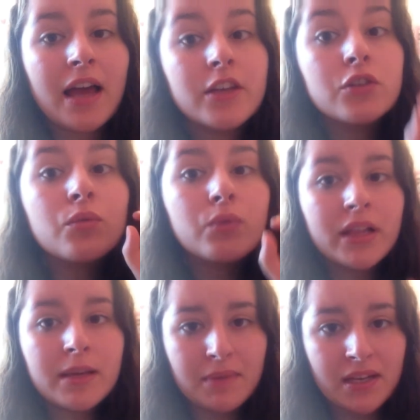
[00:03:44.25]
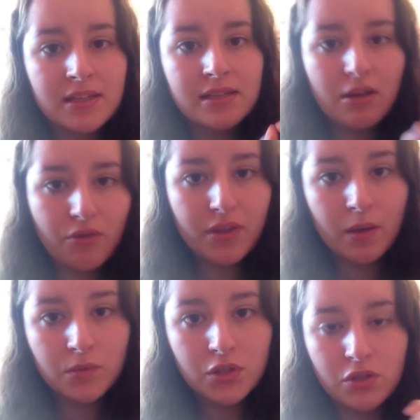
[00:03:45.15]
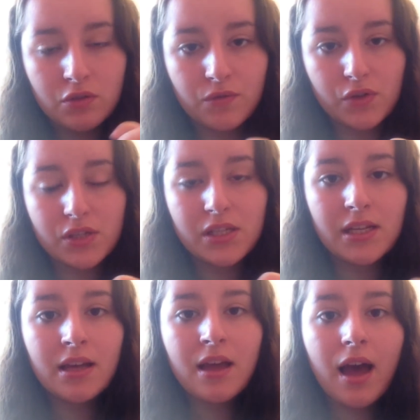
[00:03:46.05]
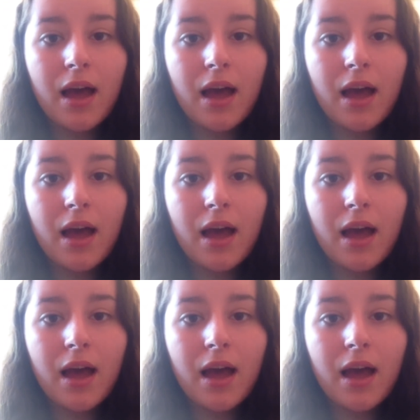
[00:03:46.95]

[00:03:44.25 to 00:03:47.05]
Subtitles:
I don't really mean Southampton University,